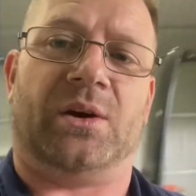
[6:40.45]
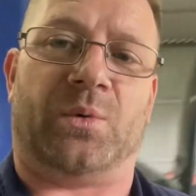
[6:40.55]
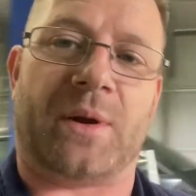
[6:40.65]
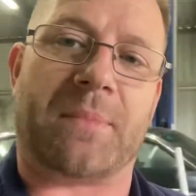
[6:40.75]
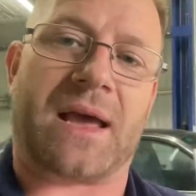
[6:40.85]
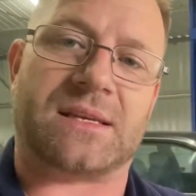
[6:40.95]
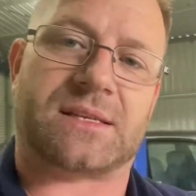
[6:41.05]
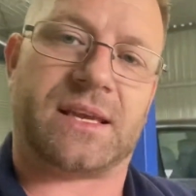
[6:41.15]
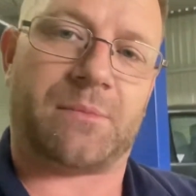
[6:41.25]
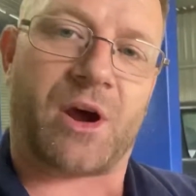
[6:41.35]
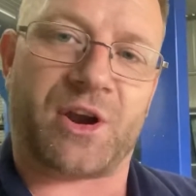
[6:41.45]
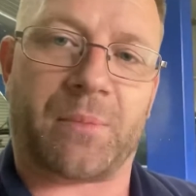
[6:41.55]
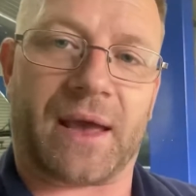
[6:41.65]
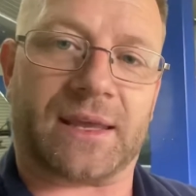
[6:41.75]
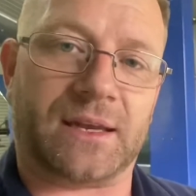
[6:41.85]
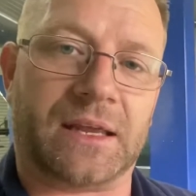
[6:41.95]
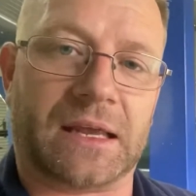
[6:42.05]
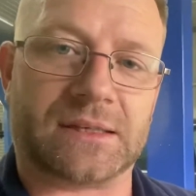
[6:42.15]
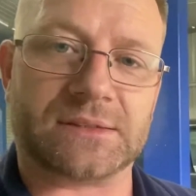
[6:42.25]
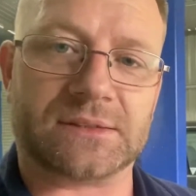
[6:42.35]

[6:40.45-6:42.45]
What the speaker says: we may see a motor back in here.